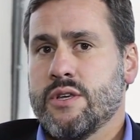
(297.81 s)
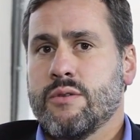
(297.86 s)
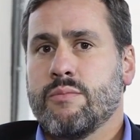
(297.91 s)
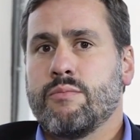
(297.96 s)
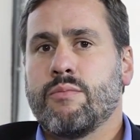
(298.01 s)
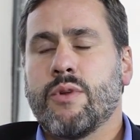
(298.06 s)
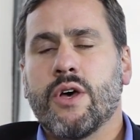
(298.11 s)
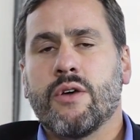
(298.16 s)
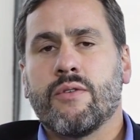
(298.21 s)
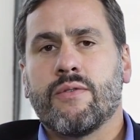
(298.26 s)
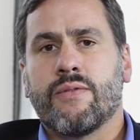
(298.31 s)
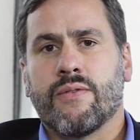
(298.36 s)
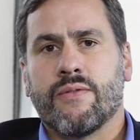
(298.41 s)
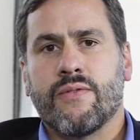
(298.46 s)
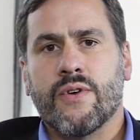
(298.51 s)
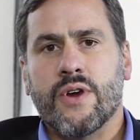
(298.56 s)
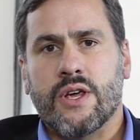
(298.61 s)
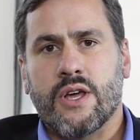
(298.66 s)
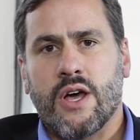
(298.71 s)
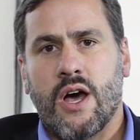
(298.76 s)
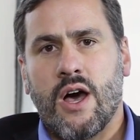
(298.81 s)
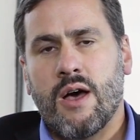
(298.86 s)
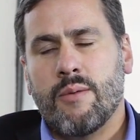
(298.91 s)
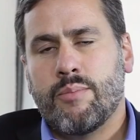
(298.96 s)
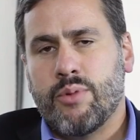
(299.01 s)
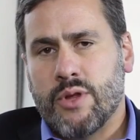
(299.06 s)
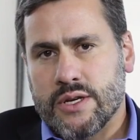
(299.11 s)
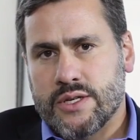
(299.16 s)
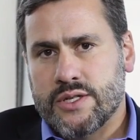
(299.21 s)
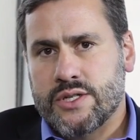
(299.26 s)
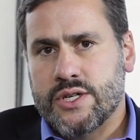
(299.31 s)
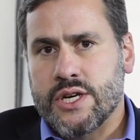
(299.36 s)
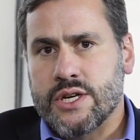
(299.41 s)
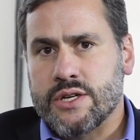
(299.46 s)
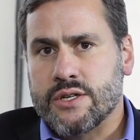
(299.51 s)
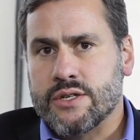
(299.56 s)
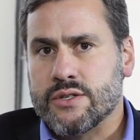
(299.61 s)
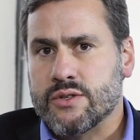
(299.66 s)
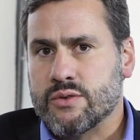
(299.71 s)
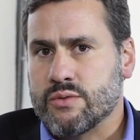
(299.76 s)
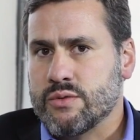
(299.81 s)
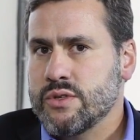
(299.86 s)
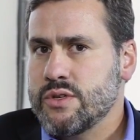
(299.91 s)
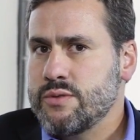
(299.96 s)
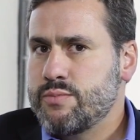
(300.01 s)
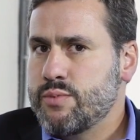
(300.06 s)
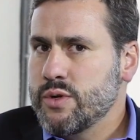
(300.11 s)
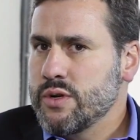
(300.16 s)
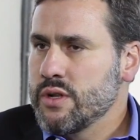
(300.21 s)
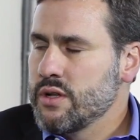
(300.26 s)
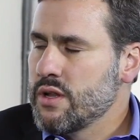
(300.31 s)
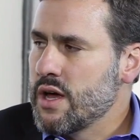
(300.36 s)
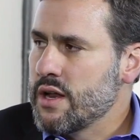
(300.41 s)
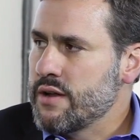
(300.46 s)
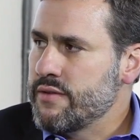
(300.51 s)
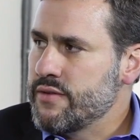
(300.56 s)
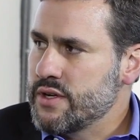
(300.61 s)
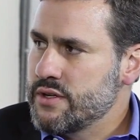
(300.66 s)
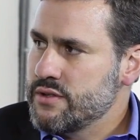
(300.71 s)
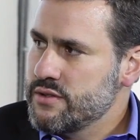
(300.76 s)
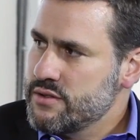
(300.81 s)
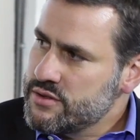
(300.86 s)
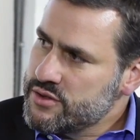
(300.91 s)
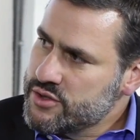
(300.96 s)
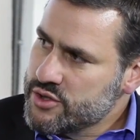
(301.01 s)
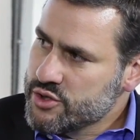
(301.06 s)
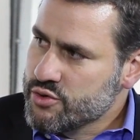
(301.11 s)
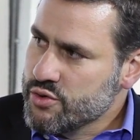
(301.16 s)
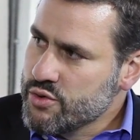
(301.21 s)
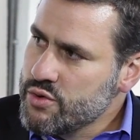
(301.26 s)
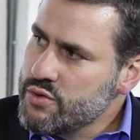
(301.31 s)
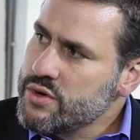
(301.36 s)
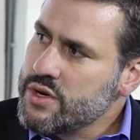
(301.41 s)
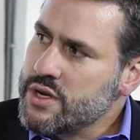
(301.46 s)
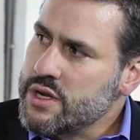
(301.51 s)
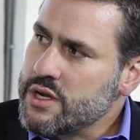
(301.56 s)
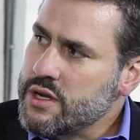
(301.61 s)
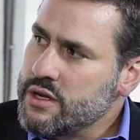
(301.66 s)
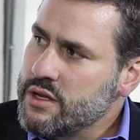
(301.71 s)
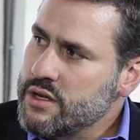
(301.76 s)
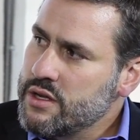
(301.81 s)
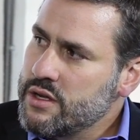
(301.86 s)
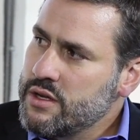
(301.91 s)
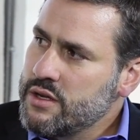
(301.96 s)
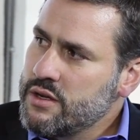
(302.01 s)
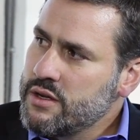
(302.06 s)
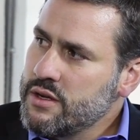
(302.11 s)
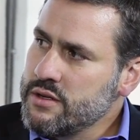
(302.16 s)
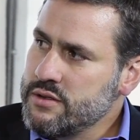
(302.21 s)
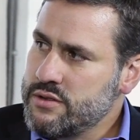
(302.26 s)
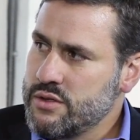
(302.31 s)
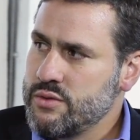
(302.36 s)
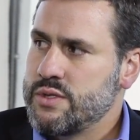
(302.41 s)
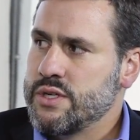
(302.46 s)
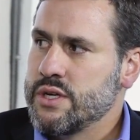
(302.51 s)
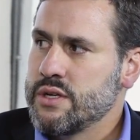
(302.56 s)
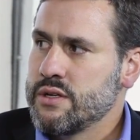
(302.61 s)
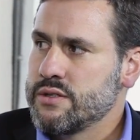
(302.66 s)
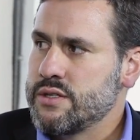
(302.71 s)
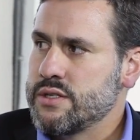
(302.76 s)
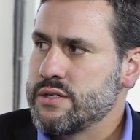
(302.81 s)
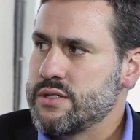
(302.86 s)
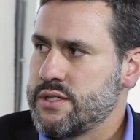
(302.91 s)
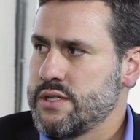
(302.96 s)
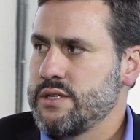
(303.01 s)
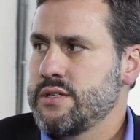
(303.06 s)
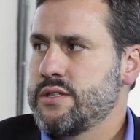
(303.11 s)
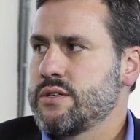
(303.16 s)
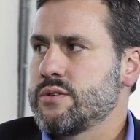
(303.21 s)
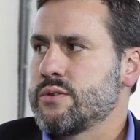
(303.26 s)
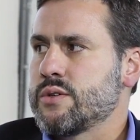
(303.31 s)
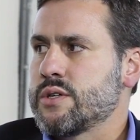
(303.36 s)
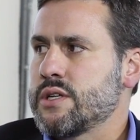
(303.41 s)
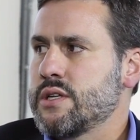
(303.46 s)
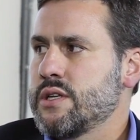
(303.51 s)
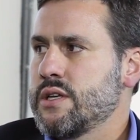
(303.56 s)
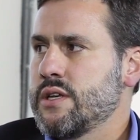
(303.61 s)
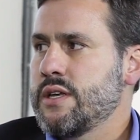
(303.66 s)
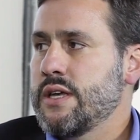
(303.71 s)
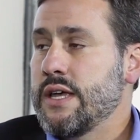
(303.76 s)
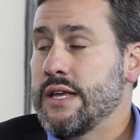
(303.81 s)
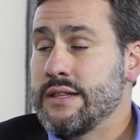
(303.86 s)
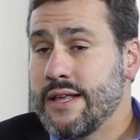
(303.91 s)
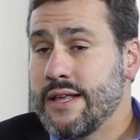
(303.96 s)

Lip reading: But for very complex changes, really putting a lot of scrutiny and due diligence into it and